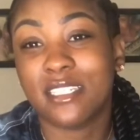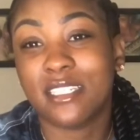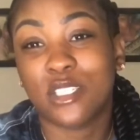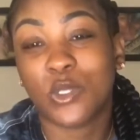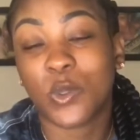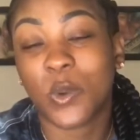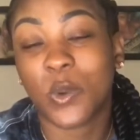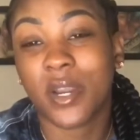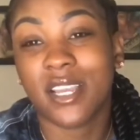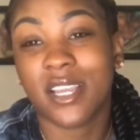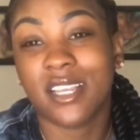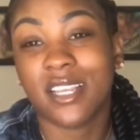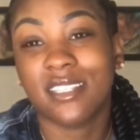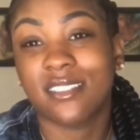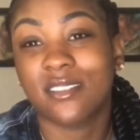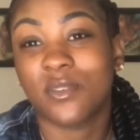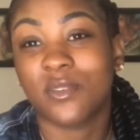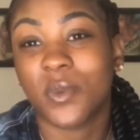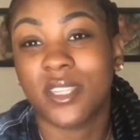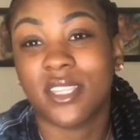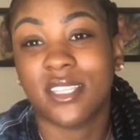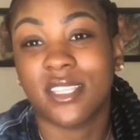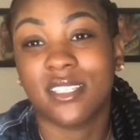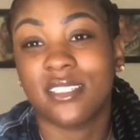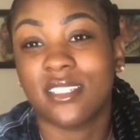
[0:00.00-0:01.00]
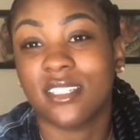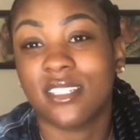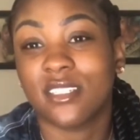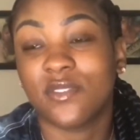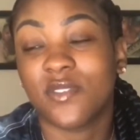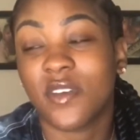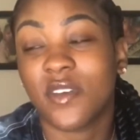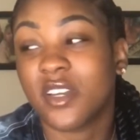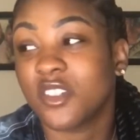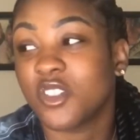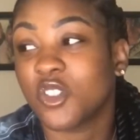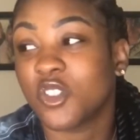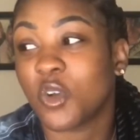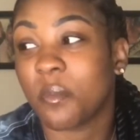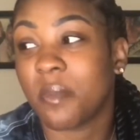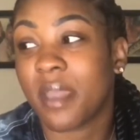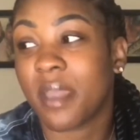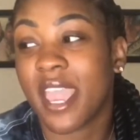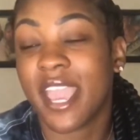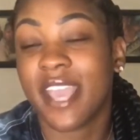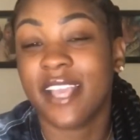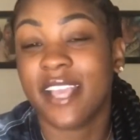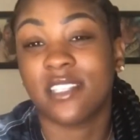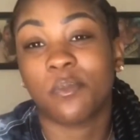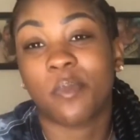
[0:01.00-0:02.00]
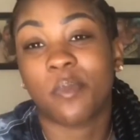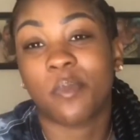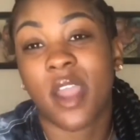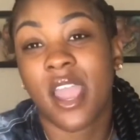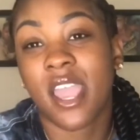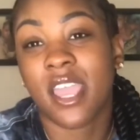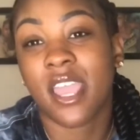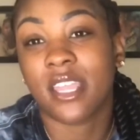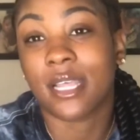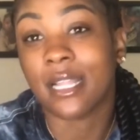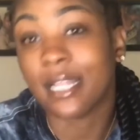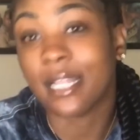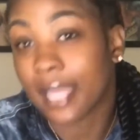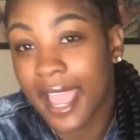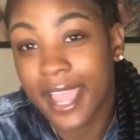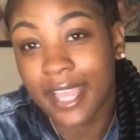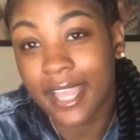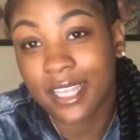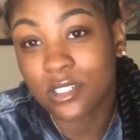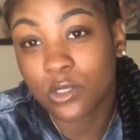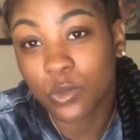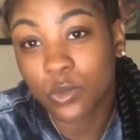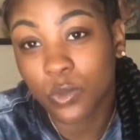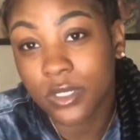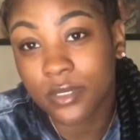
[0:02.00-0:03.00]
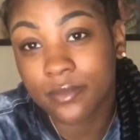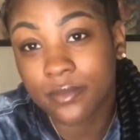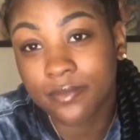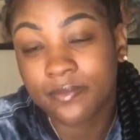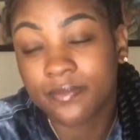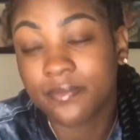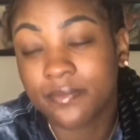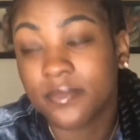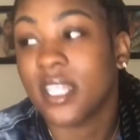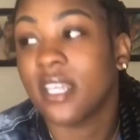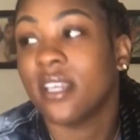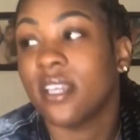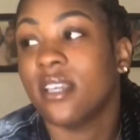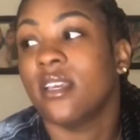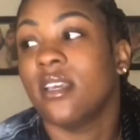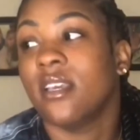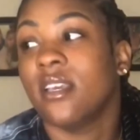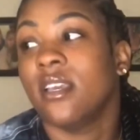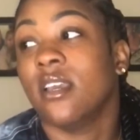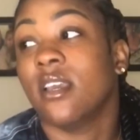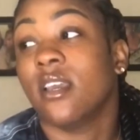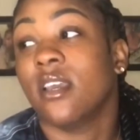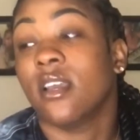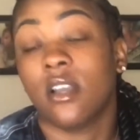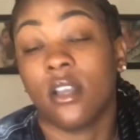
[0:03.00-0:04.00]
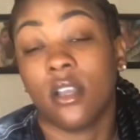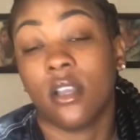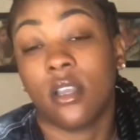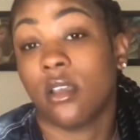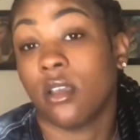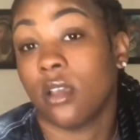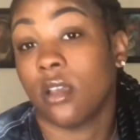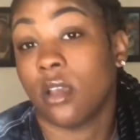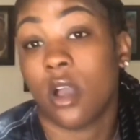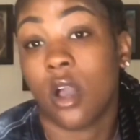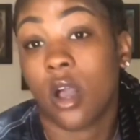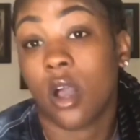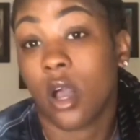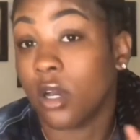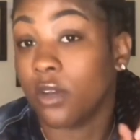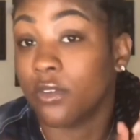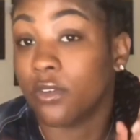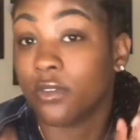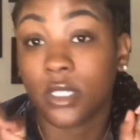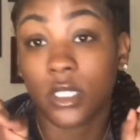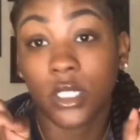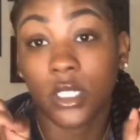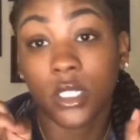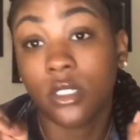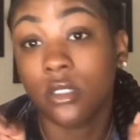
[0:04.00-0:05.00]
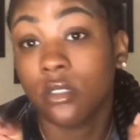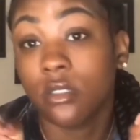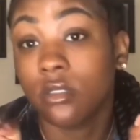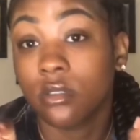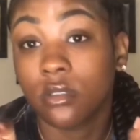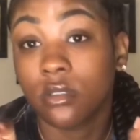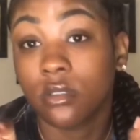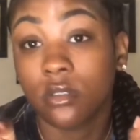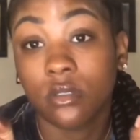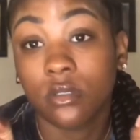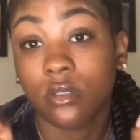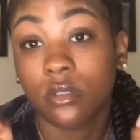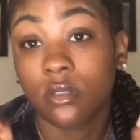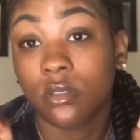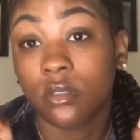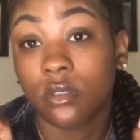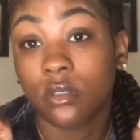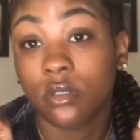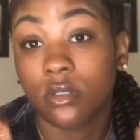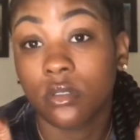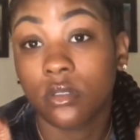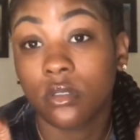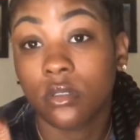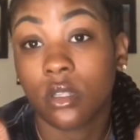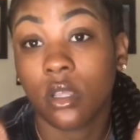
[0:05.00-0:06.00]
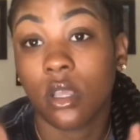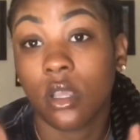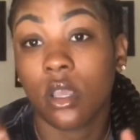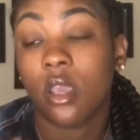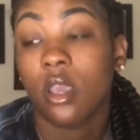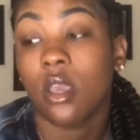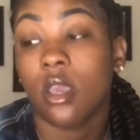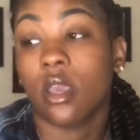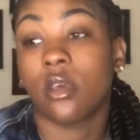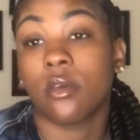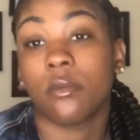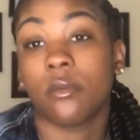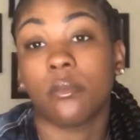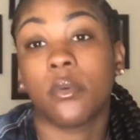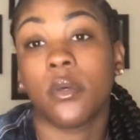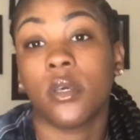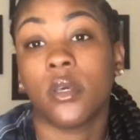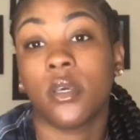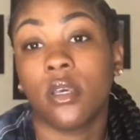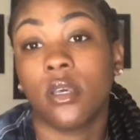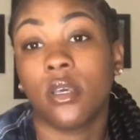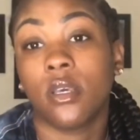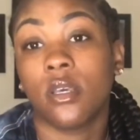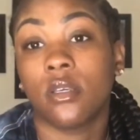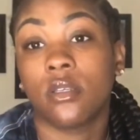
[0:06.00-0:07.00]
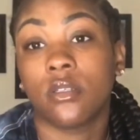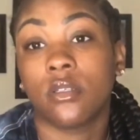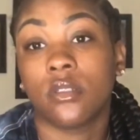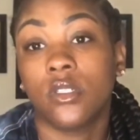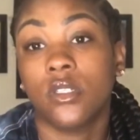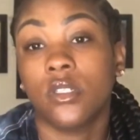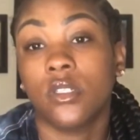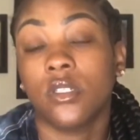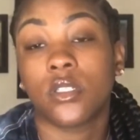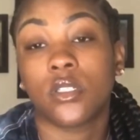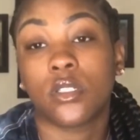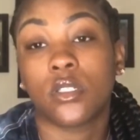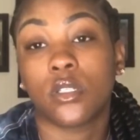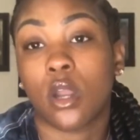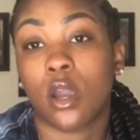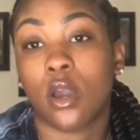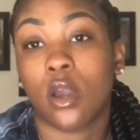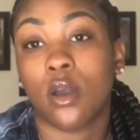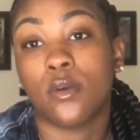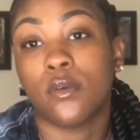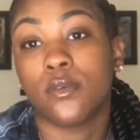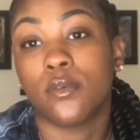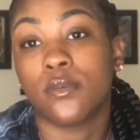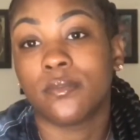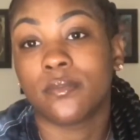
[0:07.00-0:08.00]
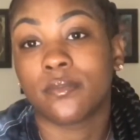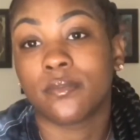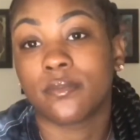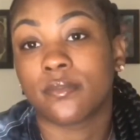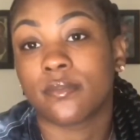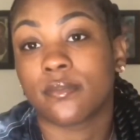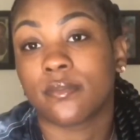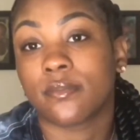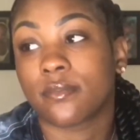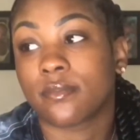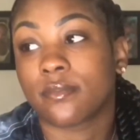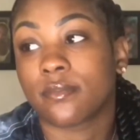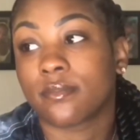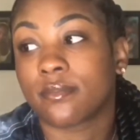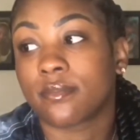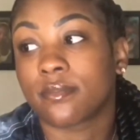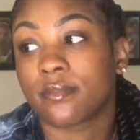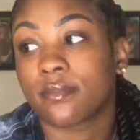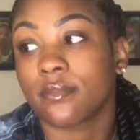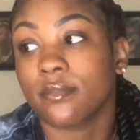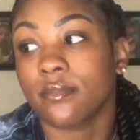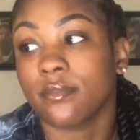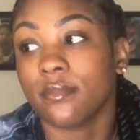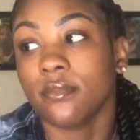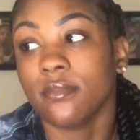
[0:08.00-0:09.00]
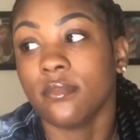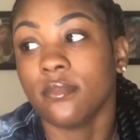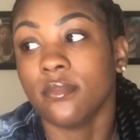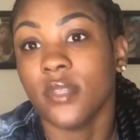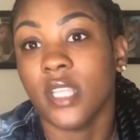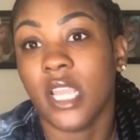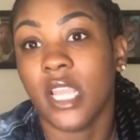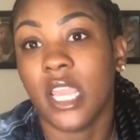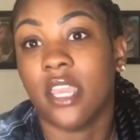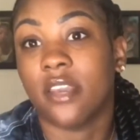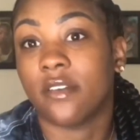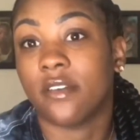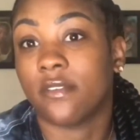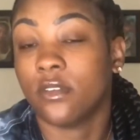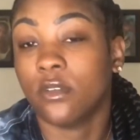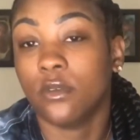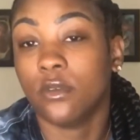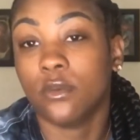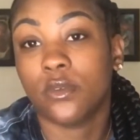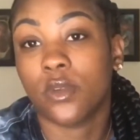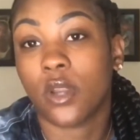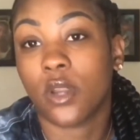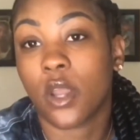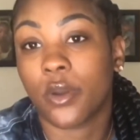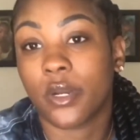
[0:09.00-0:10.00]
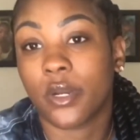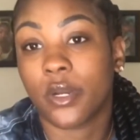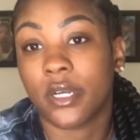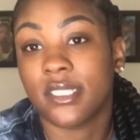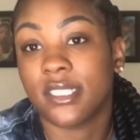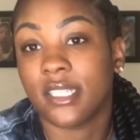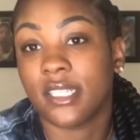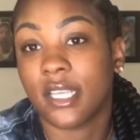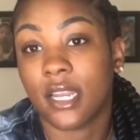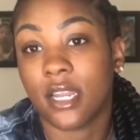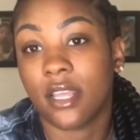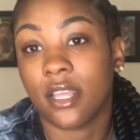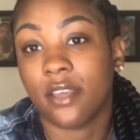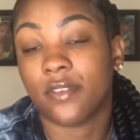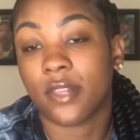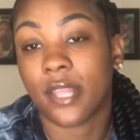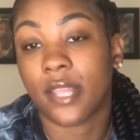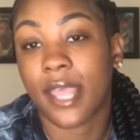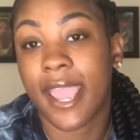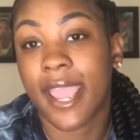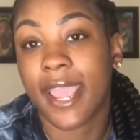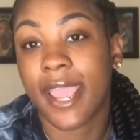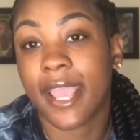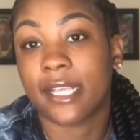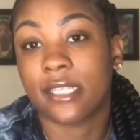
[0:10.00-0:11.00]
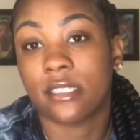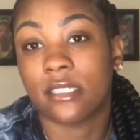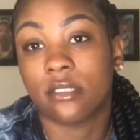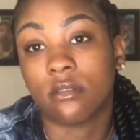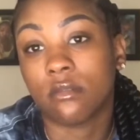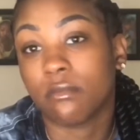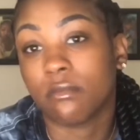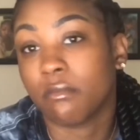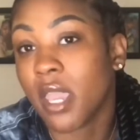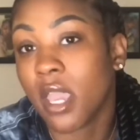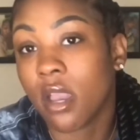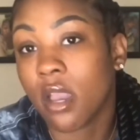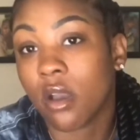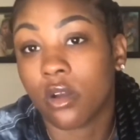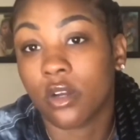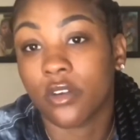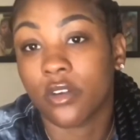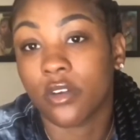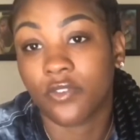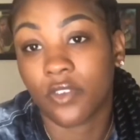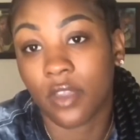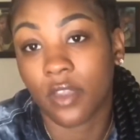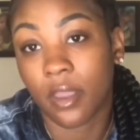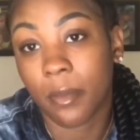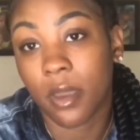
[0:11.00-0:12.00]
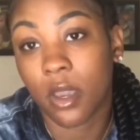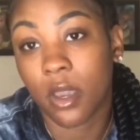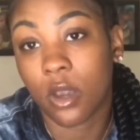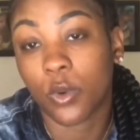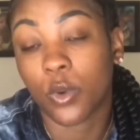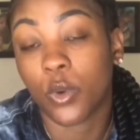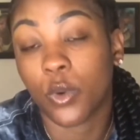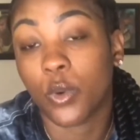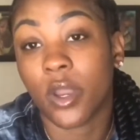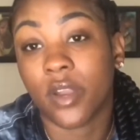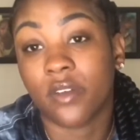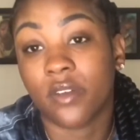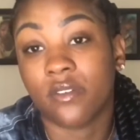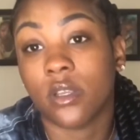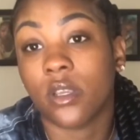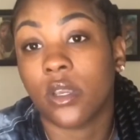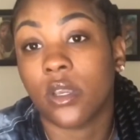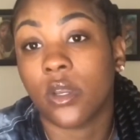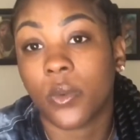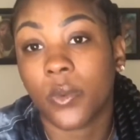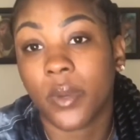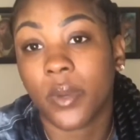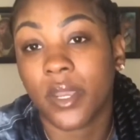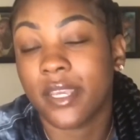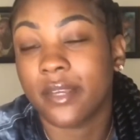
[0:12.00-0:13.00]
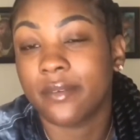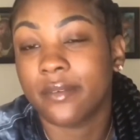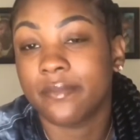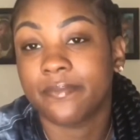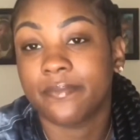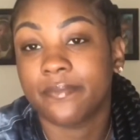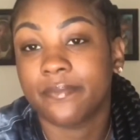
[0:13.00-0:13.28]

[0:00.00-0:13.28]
stories with this dysfunctional man is probably the last one. Hopefully. But just know, if you notice any flags, male or female, whoever you're with,